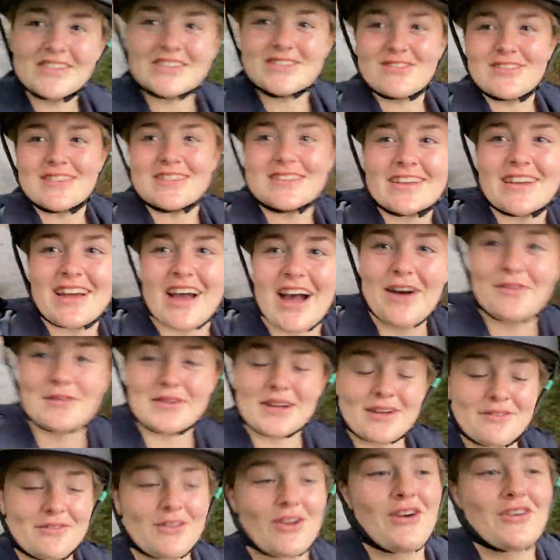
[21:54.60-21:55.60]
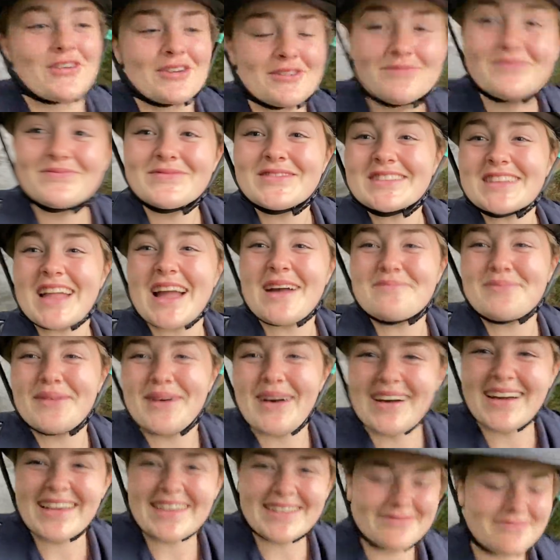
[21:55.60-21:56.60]
There's always a car when I vlog. Stand
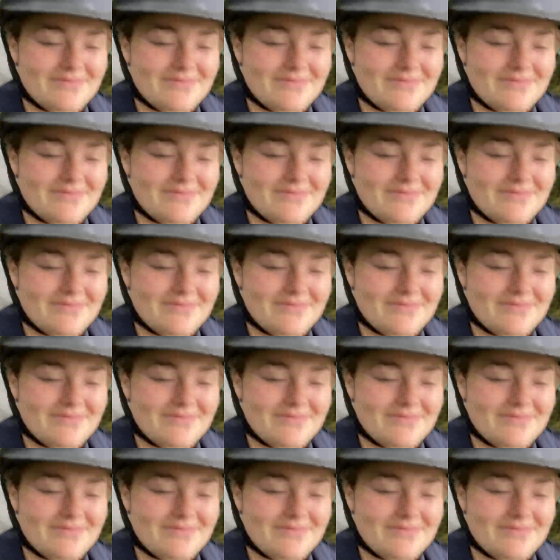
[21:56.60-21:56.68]
by.